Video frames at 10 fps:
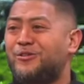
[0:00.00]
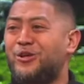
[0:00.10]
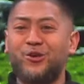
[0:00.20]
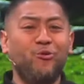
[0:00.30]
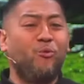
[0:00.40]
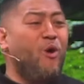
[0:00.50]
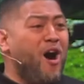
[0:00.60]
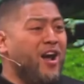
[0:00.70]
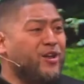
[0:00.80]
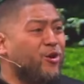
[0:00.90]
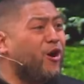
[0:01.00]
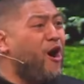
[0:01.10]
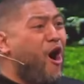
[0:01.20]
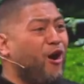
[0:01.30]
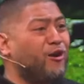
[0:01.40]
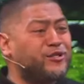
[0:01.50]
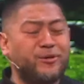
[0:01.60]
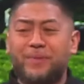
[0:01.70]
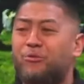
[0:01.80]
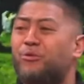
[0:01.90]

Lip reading: Do you want your heart to be